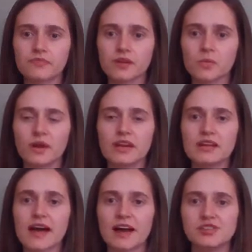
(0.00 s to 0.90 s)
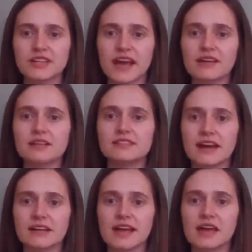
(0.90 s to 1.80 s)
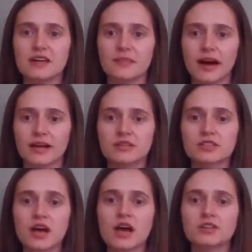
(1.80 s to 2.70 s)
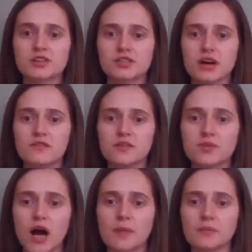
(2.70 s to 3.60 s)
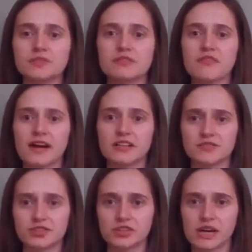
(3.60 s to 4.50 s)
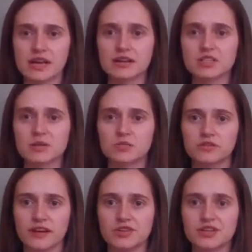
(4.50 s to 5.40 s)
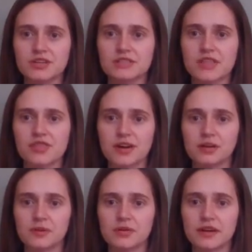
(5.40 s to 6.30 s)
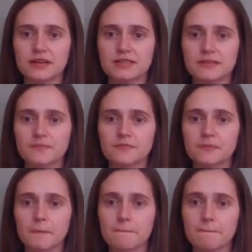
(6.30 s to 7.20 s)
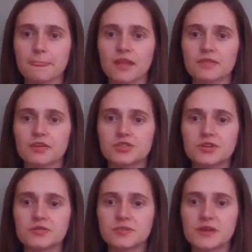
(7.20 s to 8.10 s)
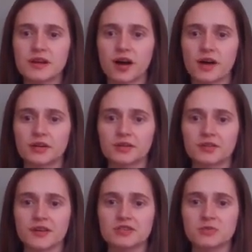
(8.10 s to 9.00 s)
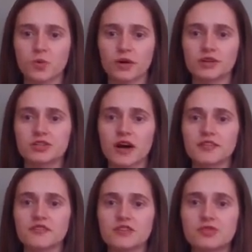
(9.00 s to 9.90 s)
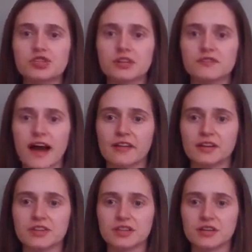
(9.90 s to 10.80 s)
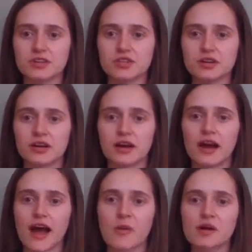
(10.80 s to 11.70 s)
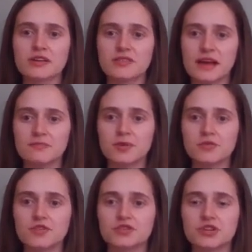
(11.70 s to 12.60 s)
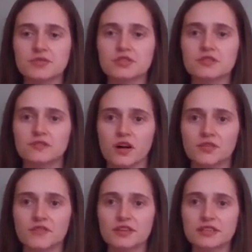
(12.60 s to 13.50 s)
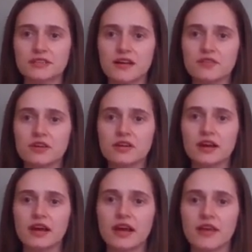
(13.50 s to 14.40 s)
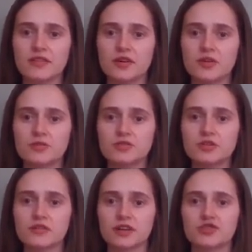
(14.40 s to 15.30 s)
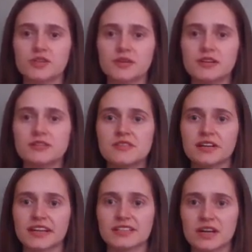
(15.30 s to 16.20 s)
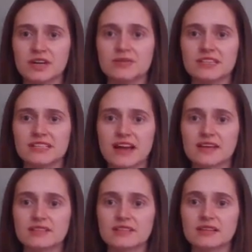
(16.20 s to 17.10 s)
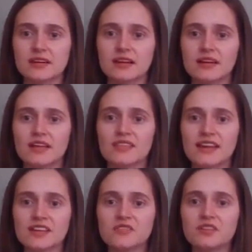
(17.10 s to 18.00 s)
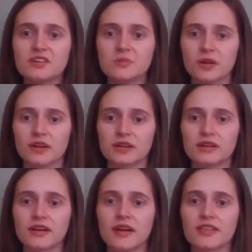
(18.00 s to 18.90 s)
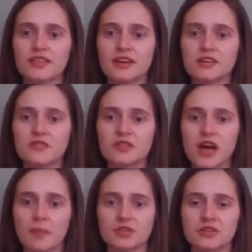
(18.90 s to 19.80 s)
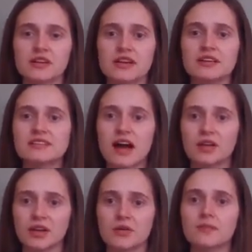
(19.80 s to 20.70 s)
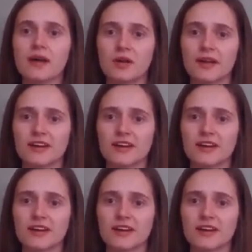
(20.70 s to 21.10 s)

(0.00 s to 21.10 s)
We need educated, dedicated minds to solve the problems of effective screenings, preventions, and therapeutics. The students being honored through these awards are the future of that research. I want to thank both the students involved in this endeavor and those who have contributed continued success. Thank you for your work, and thank you for the opportunity to tell you about my